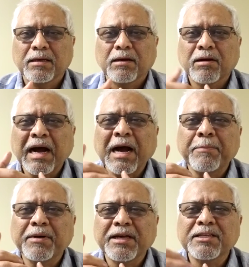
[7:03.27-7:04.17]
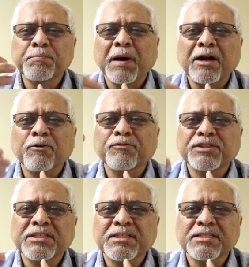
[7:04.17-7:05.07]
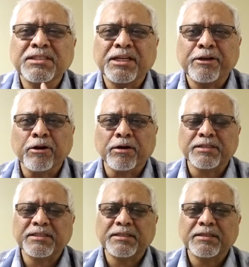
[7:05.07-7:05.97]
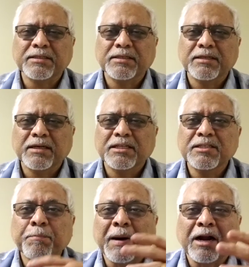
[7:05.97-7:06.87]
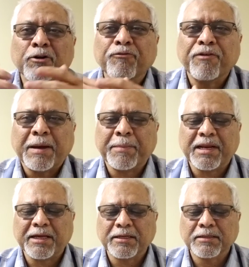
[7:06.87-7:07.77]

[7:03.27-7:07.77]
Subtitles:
Rahab is part of Jesus' genealogy. It's a part of family.